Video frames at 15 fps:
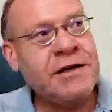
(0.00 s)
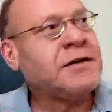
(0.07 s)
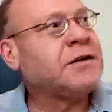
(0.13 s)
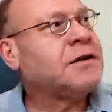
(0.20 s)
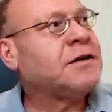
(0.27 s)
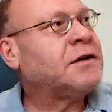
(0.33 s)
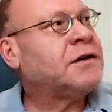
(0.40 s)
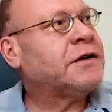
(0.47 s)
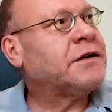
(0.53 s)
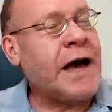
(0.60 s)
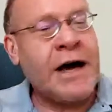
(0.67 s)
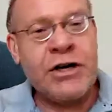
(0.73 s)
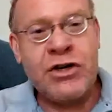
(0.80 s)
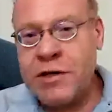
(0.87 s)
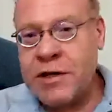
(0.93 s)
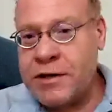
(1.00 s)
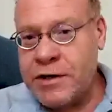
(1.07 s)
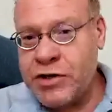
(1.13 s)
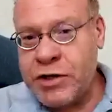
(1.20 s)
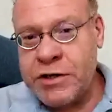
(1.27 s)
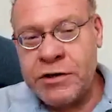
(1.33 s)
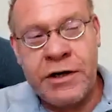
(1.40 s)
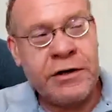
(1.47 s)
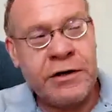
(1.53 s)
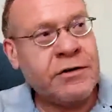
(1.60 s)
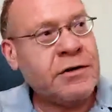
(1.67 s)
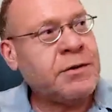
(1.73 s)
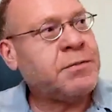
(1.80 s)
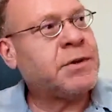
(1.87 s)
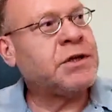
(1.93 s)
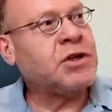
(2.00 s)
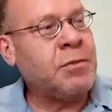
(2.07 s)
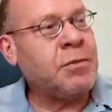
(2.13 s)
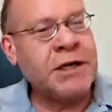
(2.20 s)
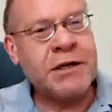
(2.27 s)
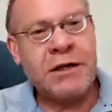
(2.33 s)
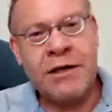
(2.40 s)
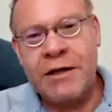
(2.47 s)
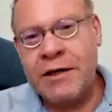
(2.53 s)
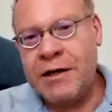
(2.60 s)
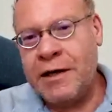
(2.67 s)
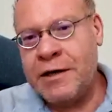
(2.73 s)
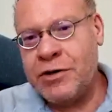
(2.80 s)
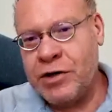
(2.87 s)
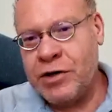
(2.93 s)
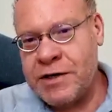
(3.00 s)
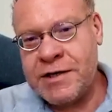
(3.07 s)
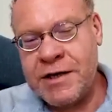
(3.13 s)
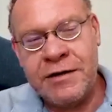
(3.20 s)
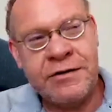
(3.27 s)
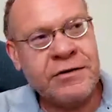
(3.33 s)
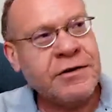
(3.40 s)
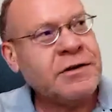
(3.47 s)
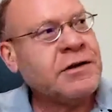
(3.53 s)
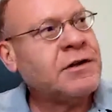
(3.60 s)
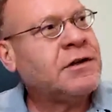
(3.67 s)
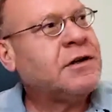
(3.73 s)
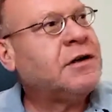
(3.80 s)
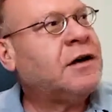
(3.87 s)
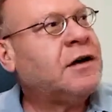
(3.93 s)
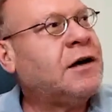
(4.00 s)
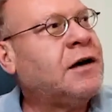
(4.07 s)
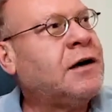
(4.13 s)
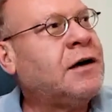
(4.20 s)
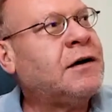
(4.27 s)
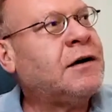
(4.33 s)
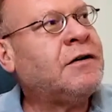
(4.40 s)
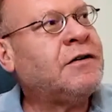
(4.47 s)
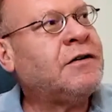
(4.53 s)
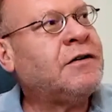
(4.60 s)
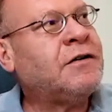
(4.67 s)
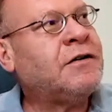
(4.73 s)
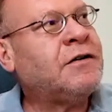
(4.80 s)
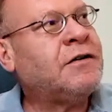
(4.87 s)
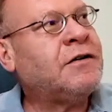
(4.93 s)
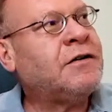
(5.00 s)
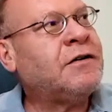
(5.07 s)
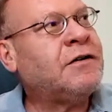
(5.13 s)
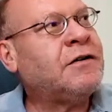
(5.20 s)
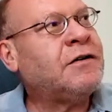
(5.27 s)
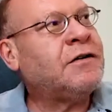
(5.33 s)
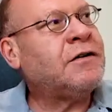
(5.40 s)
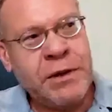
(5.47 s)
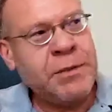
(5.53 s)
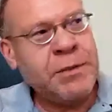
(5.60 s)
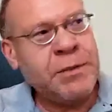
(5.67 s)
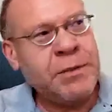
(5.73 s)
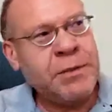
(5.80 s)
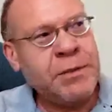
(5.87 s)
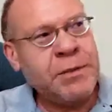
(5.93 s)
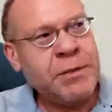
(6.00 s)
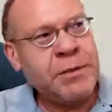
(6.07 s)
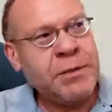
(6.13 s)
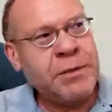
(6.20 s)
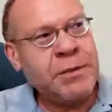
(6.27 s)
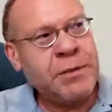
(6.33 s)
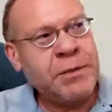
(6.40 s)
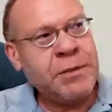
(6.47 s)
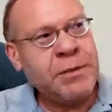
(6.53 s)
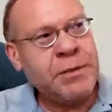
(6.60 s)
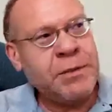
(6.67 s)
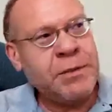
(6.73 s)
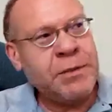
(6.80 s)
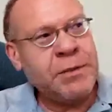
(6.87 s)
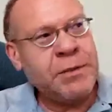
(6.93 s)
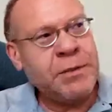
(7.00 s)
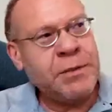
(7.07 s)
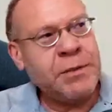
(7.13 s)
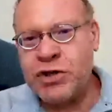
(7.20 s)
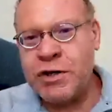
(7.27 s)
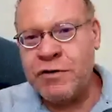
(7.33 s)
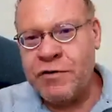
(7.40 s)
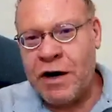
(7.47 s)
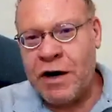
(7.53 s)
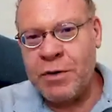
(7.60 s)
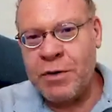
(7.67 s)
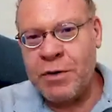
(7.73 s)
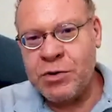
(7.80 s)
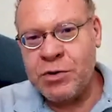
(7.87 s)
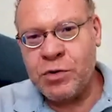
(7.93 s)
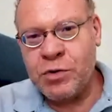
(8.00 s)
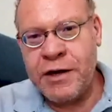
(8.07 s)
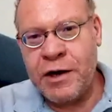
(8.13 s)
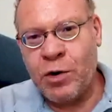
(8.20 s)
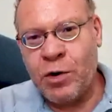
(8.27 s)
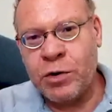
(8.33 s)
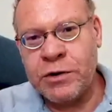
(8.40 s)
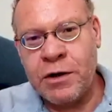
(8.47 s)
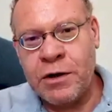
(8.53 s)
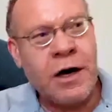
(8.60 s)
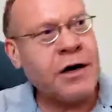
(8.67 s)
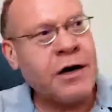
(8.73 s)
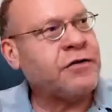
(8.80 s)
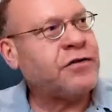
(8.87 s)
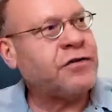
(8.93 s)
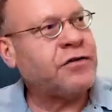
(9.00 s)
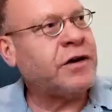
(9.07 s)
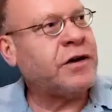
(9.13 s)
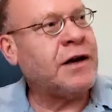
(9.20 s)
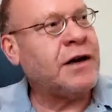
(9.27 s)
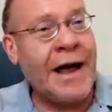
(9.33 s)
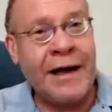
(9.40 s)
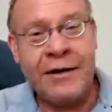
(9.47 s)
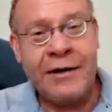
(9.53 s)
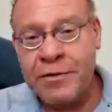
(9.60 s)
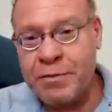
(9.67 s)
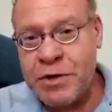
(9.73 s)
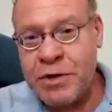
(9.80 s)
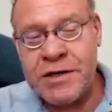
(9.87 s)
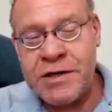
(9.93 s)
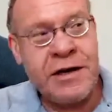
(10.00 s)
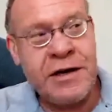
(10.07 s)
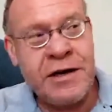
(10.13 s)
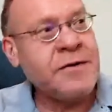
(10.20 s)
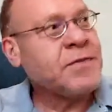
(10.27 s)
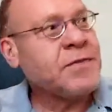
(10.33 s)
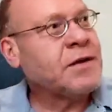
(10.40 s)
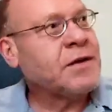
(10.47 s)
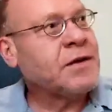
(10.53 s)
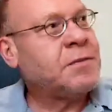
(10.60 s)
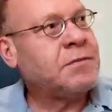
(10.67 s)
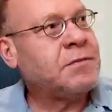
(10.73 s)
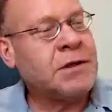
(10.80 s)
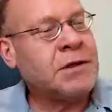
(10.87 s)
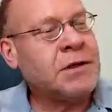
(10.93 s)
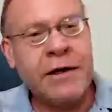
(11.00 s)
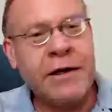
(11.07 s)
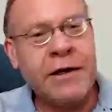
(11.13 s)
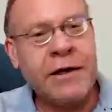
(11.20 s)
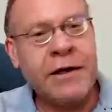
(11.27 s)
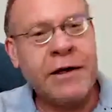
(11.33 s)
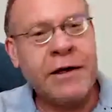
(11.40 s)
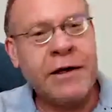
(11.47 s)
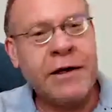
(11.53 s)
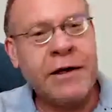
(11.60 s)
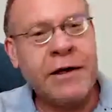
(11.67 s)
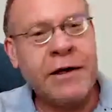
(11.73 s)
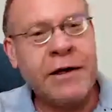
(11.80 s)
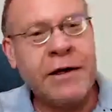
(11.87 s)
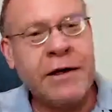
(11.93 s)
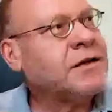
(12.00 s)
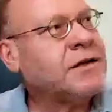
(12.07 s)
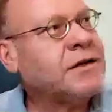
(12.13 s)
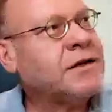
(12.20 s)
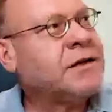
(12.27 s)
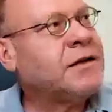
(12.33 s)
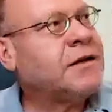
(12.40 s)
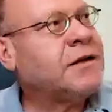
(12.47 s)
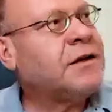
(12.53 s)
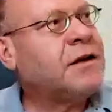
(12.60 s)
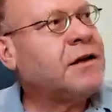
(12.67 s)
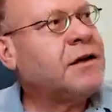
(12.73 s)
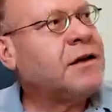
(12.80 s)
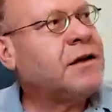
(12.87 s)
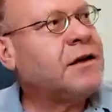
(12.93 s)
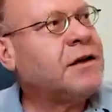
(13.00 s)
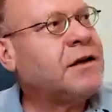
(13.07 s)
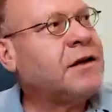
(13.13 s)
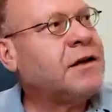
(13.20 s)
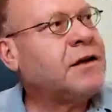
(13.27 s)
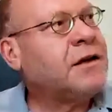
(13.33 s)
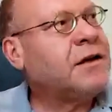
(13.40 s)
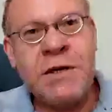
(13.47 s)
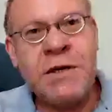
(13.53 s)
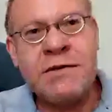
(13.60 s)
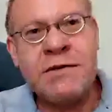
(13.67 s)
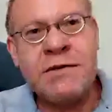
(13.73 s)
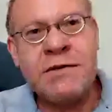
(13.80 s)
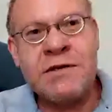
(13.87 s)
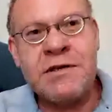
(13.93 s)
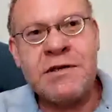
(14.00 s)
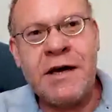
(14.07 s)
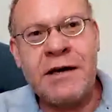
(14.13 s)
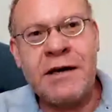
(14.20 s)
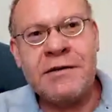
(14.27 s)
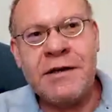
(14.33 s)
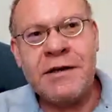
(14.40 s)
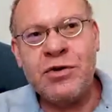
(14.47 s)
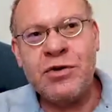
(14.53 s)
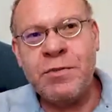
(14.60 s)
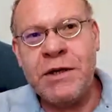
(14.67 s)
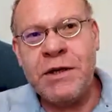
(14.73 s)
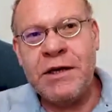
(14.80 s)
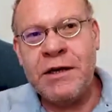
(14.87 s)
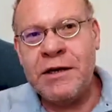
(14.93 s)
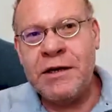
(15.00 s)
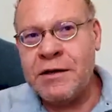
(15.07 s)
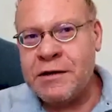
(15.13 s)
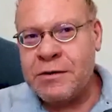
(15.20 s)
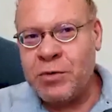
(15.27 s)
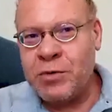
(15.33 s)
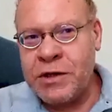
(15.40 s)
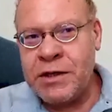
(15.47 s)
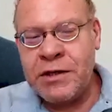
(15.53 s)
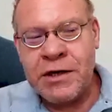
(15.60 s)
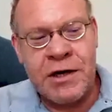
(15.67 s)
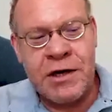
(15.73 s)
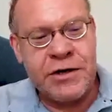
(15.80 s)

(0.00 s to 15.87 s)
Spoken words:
cash that they generate, predominantly in real estate. For the most part, we move people from an asset-rich environment where they own a lot of land per se, non-income producing assets, into investments that tend to be either within the